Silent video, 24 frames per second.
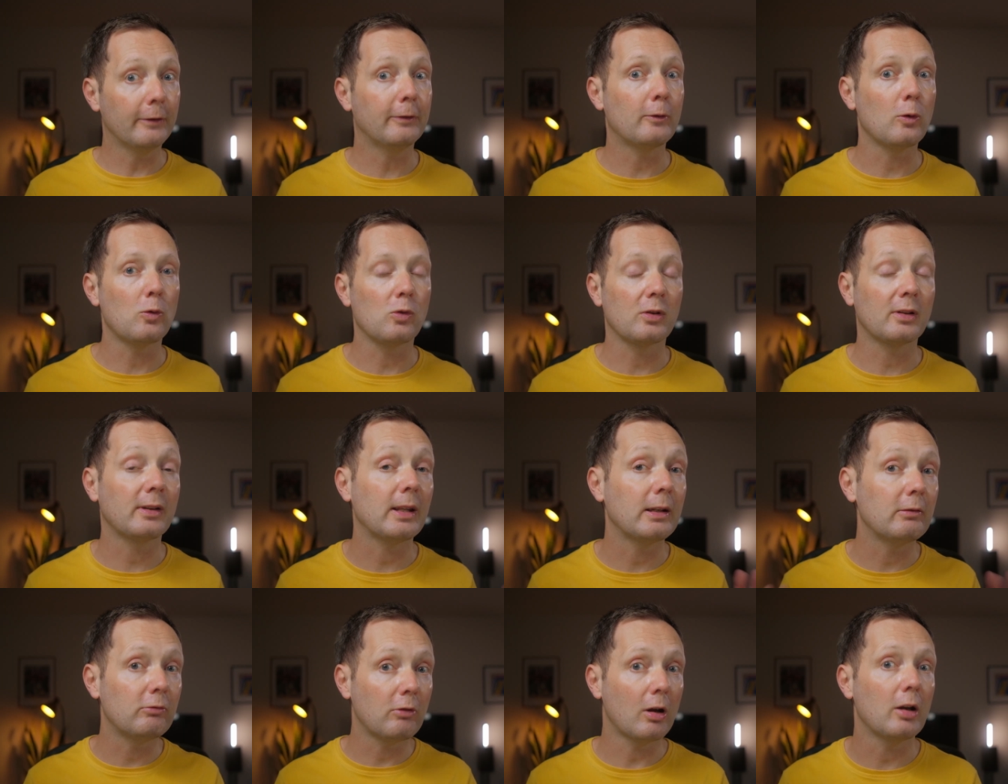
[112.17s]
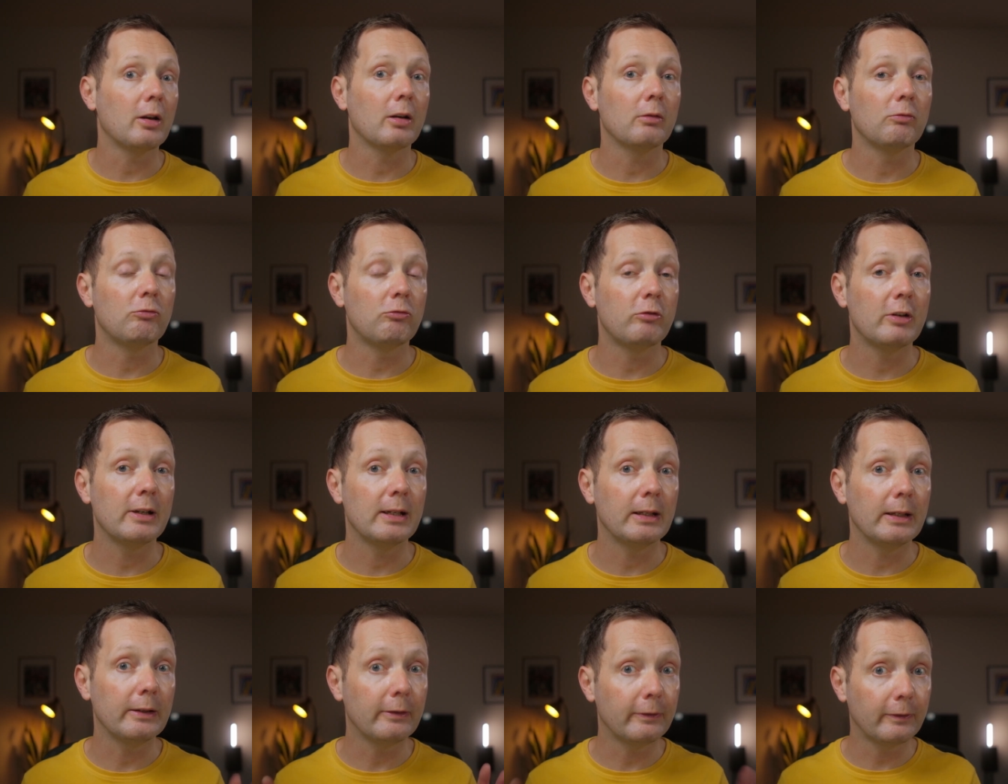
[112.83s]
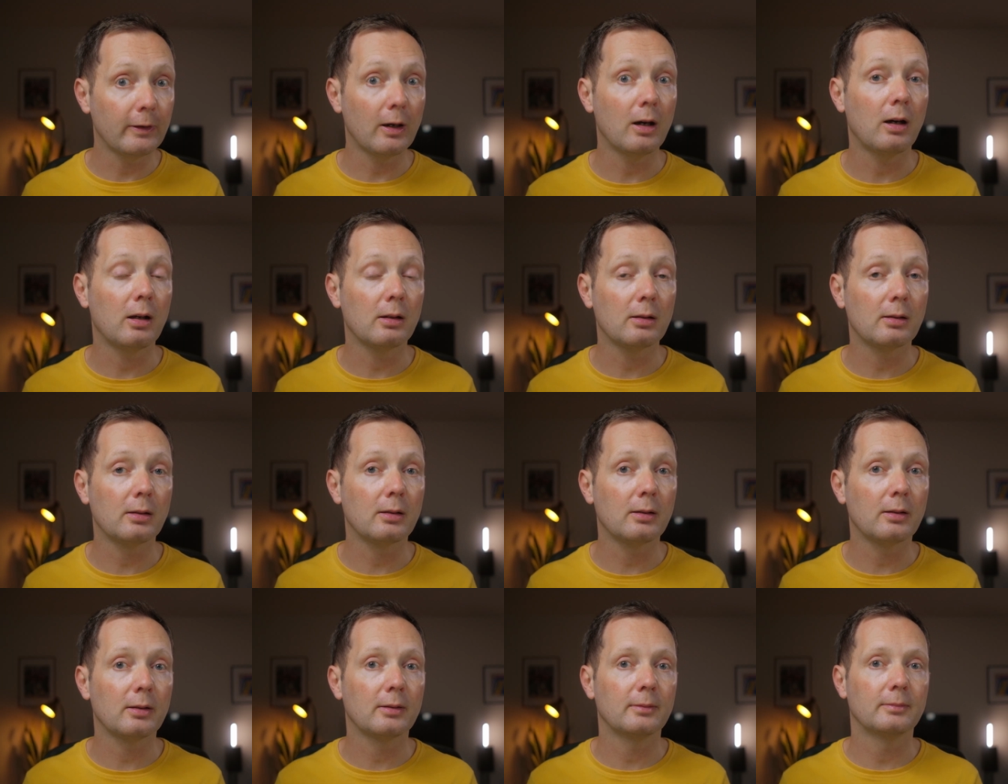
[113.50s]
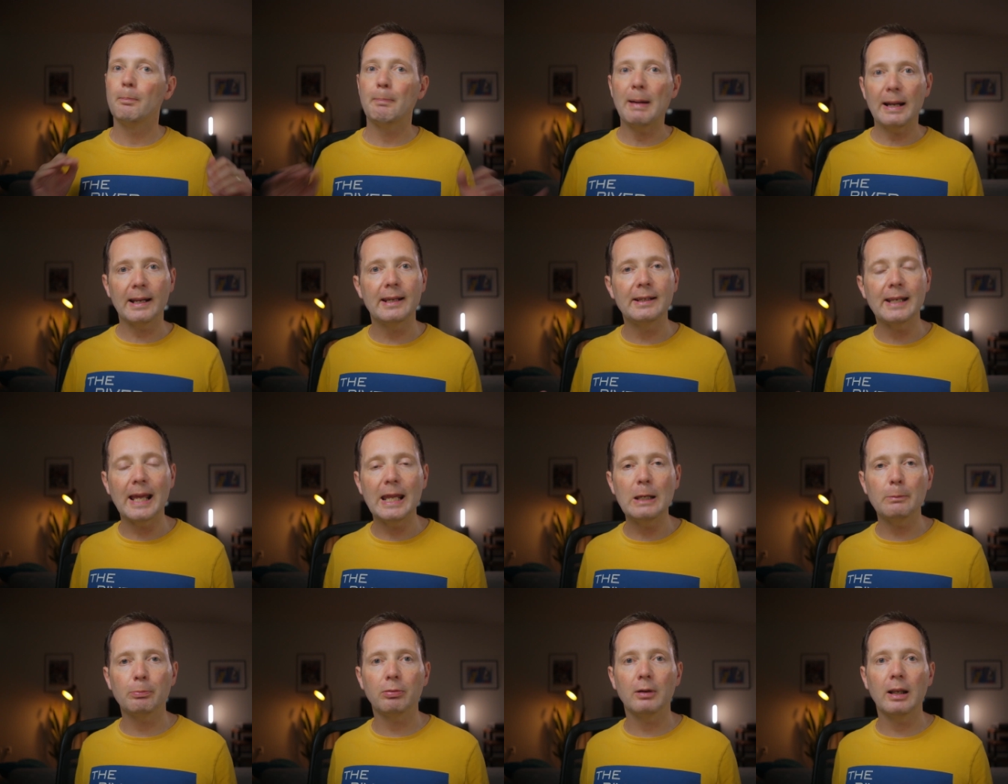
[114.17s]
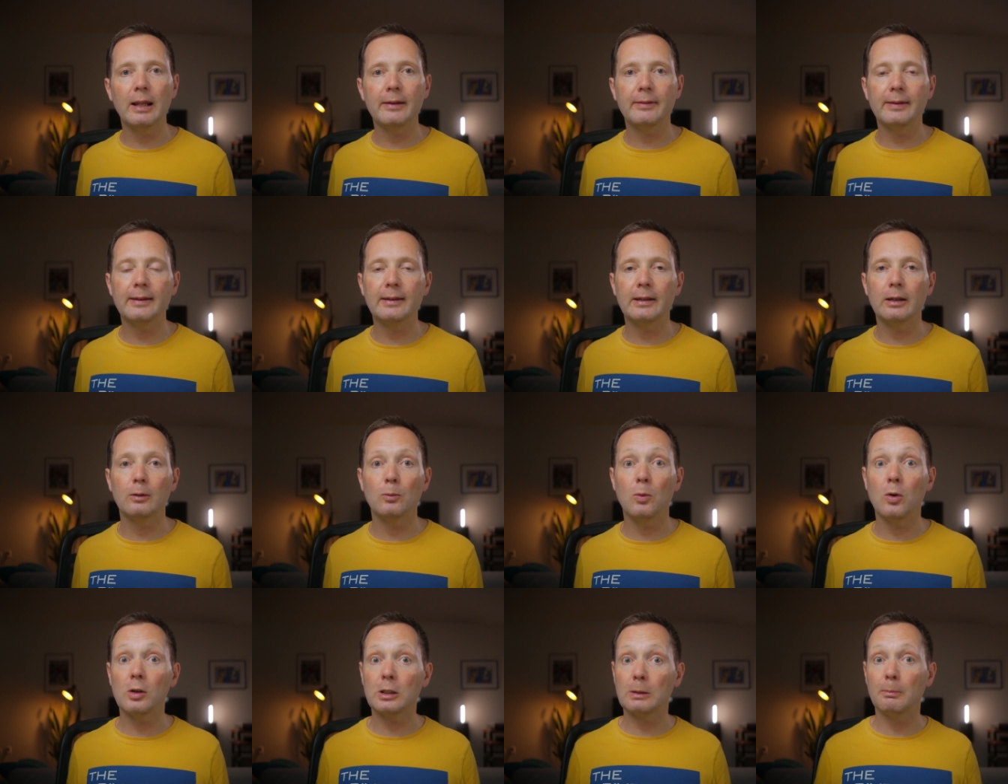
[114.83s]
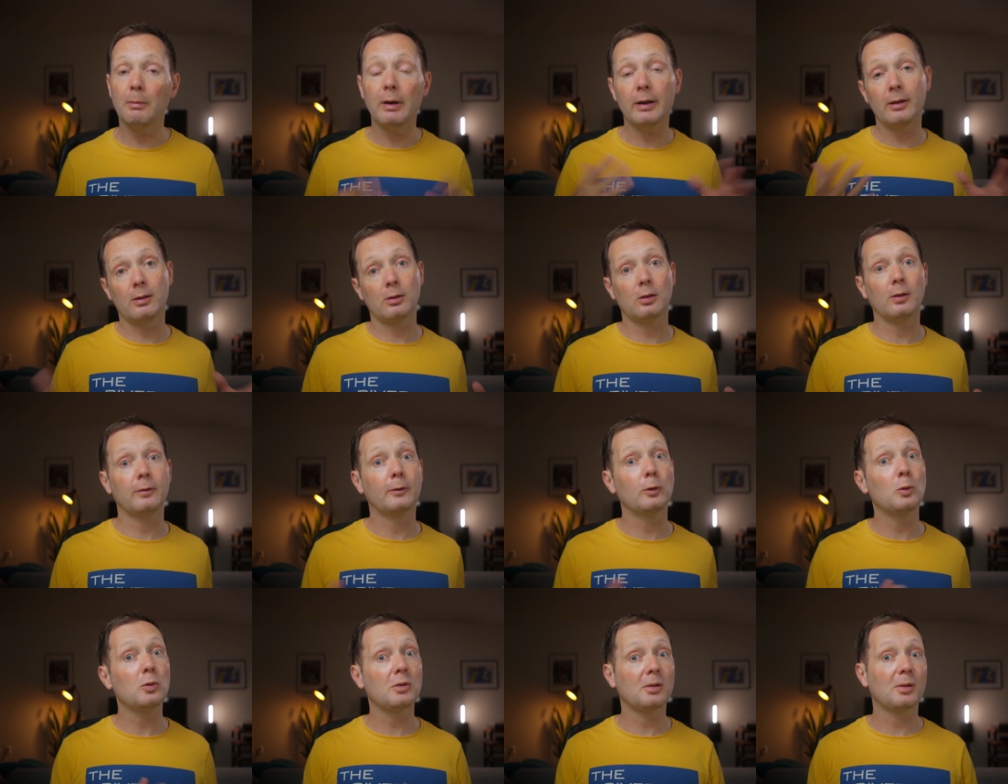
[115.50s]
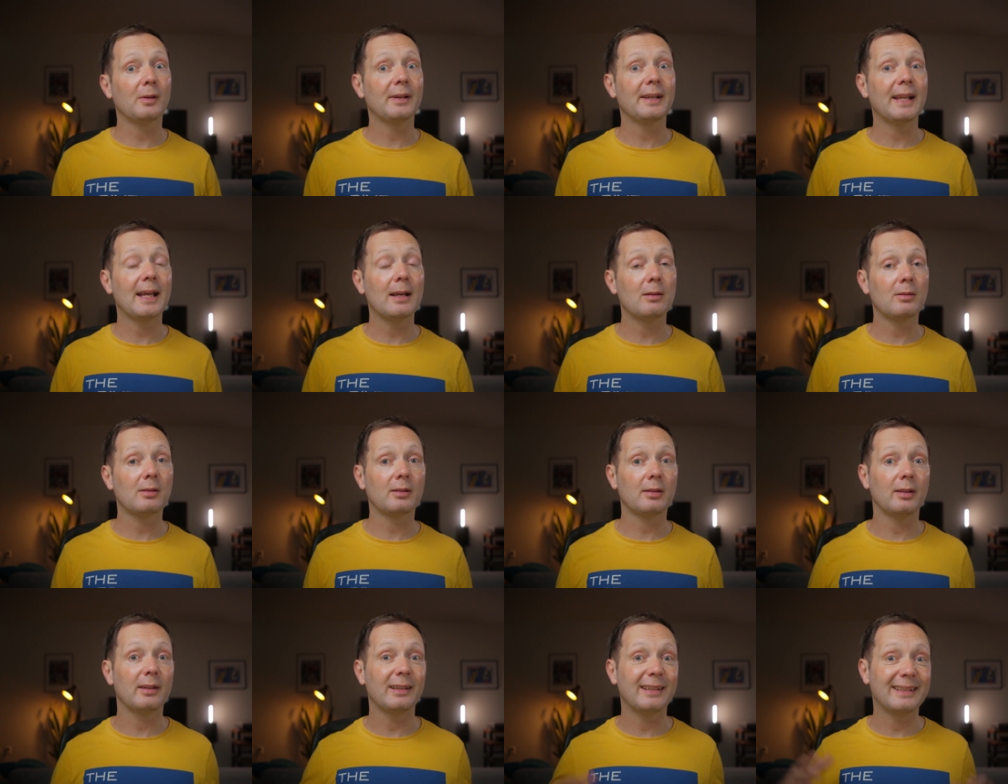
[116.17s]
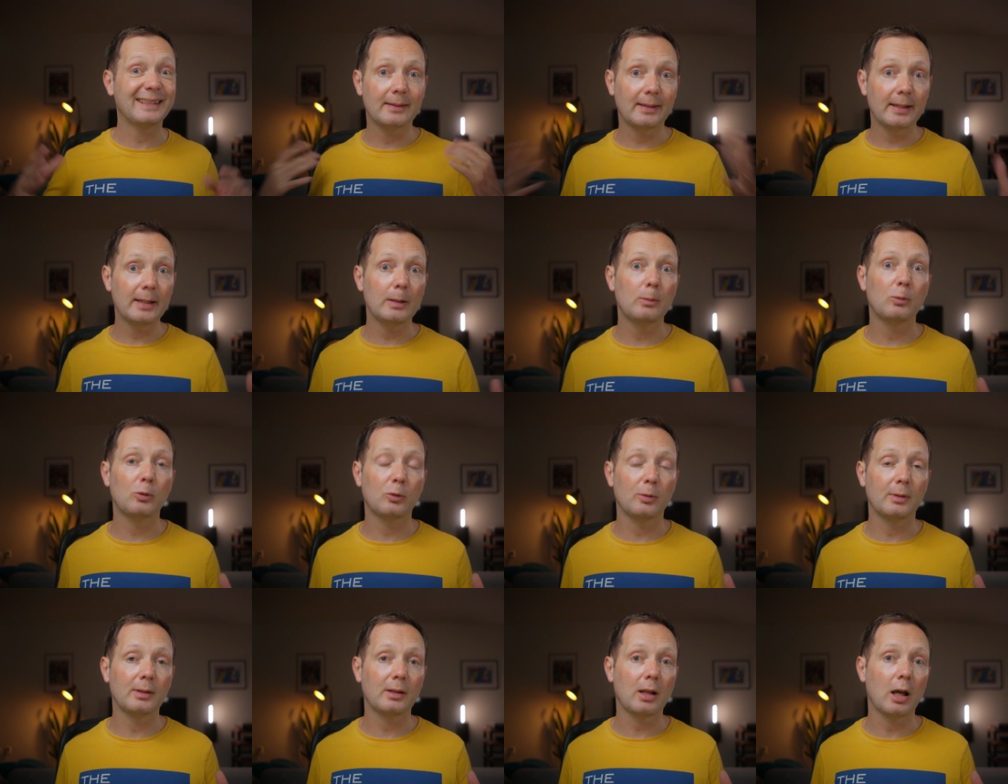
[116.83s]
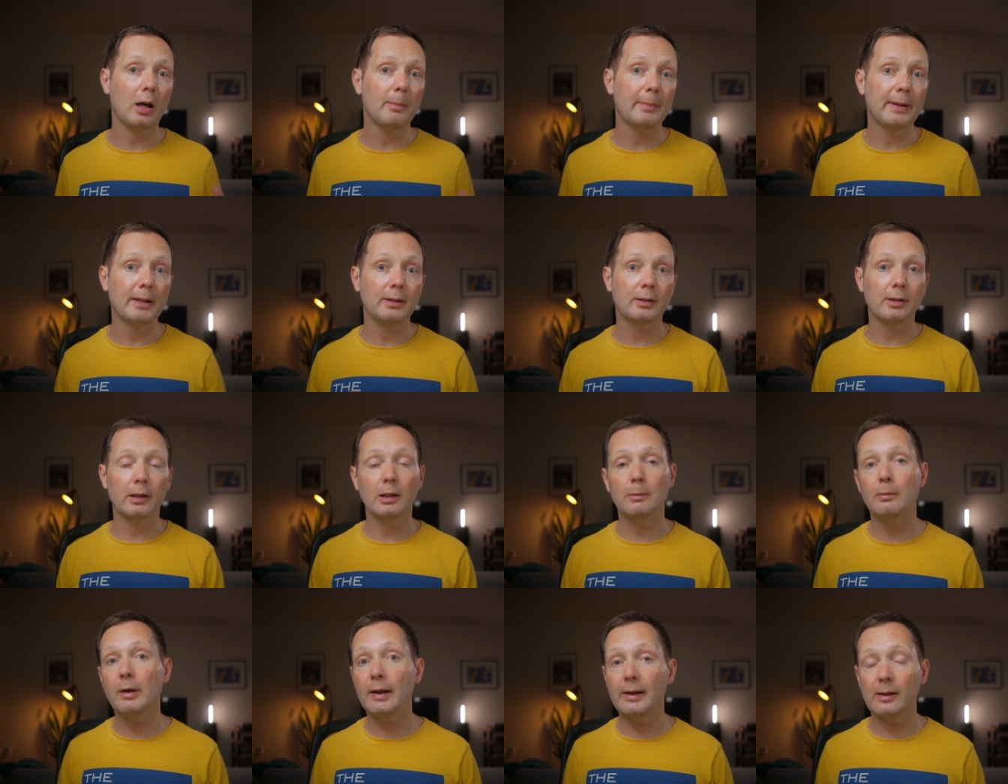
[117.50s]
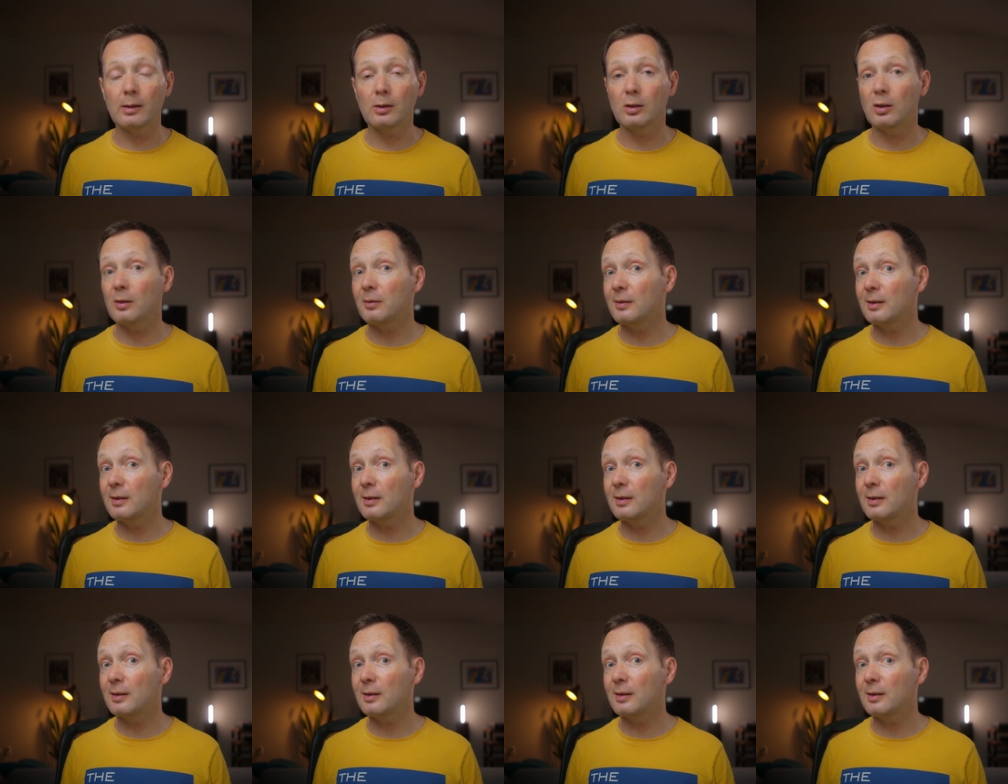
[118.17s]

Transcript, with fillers: of course, they run really fast. Back in April, I think it was, Microsoft also announced that Teams was coming to the Microsoft